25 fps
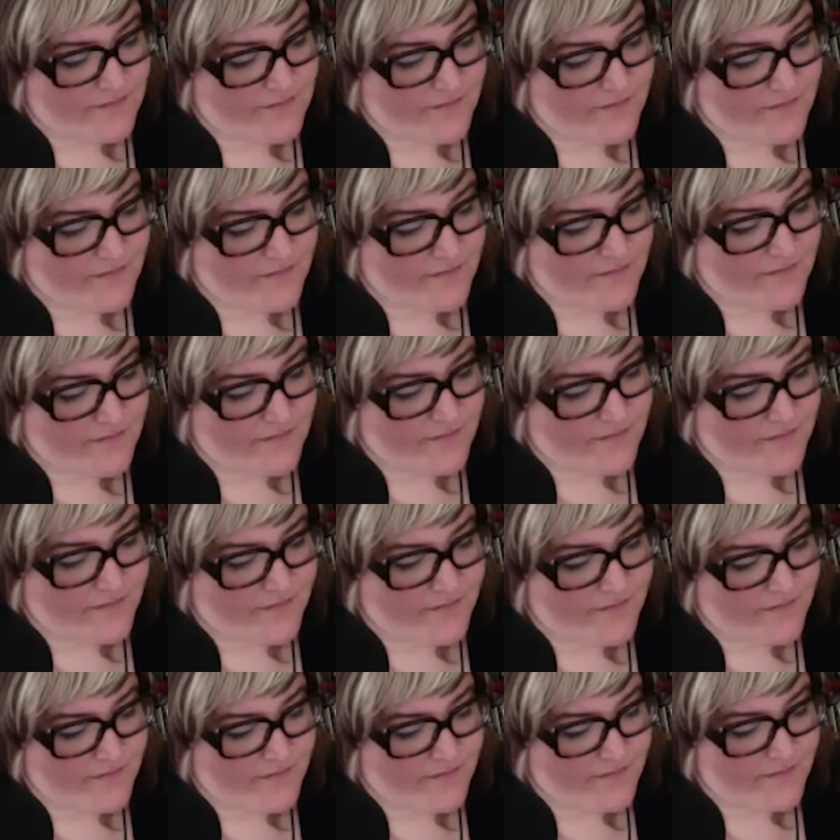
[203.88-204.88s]

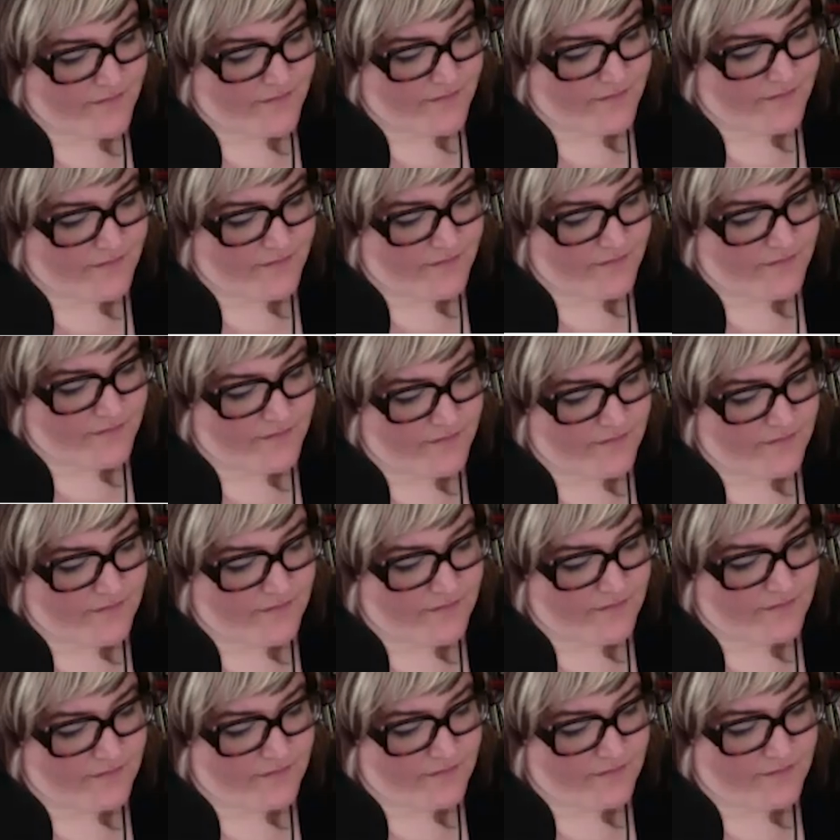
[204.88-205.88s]

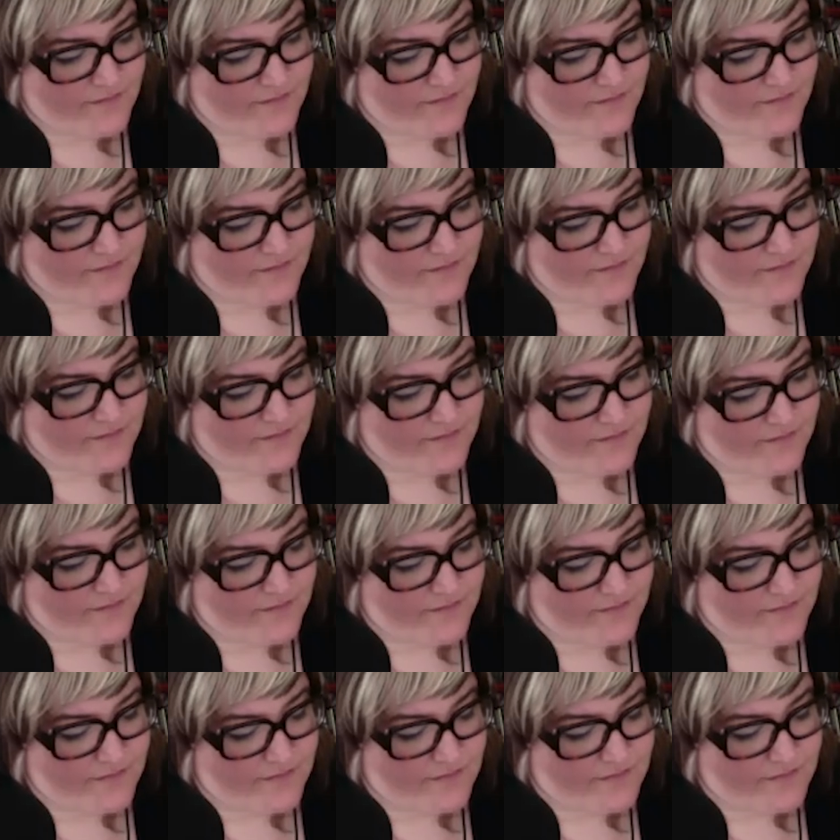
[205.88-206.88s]

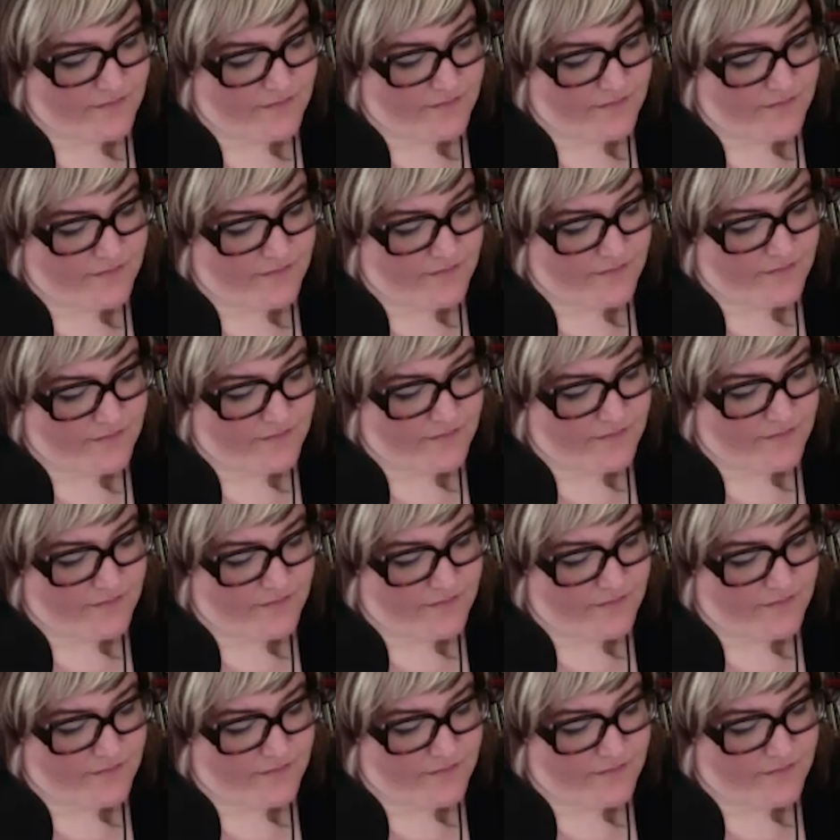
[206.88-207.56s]
The person shown says nothing.